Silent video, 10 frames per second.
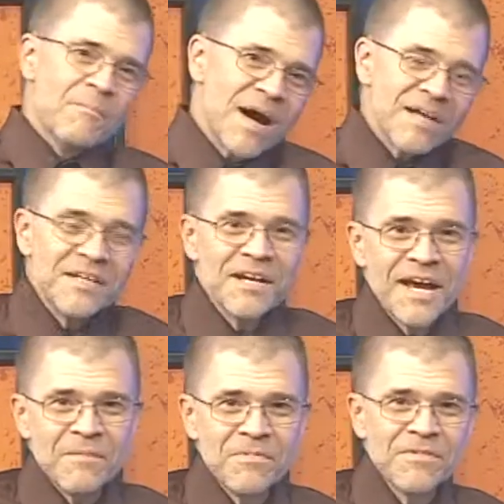Monte
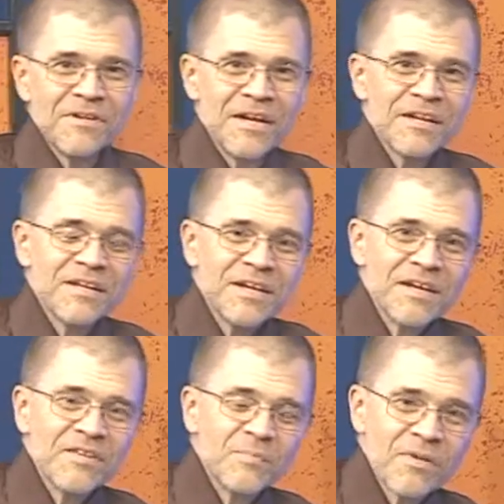Napper
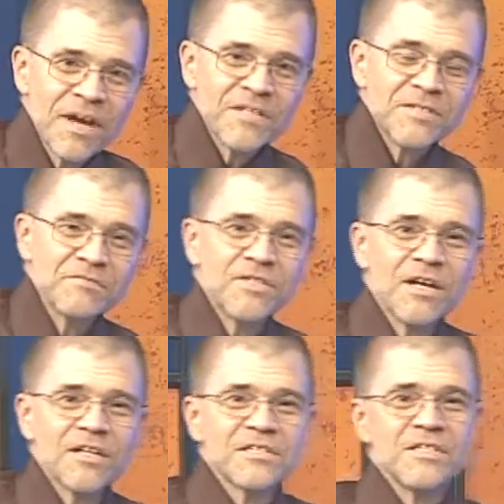and The Price of
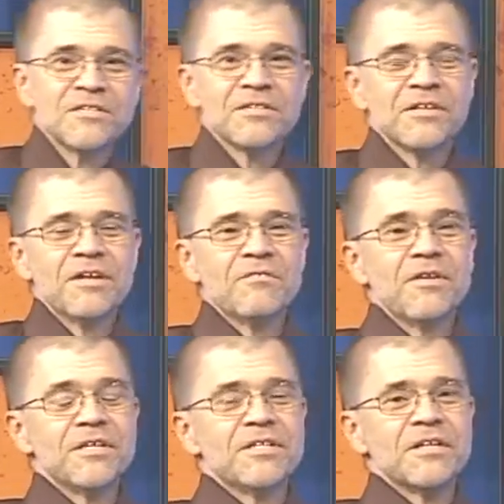Jealousy, certainly a
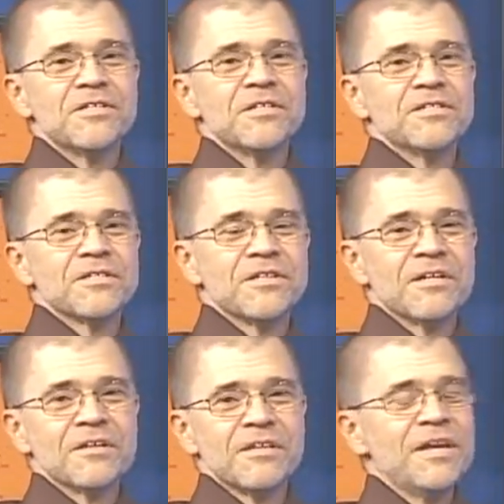very touching
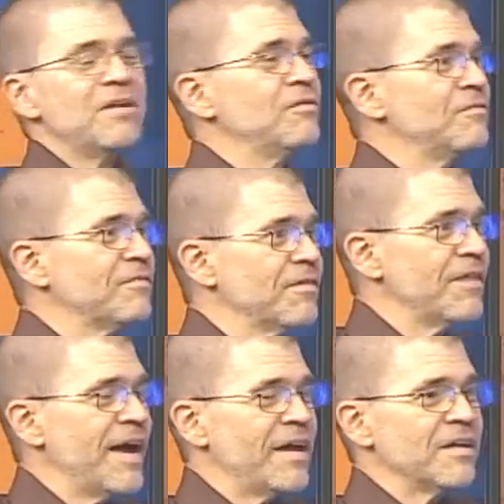song, and thank you for
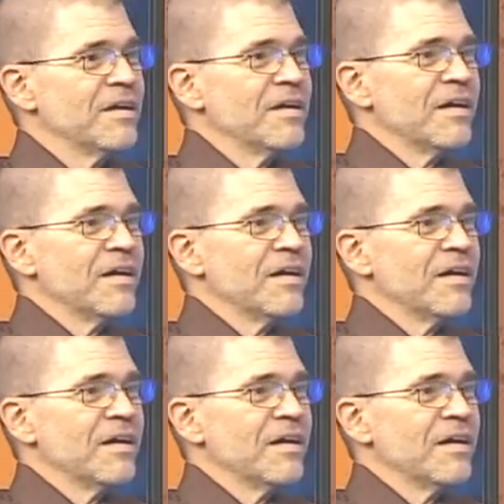that,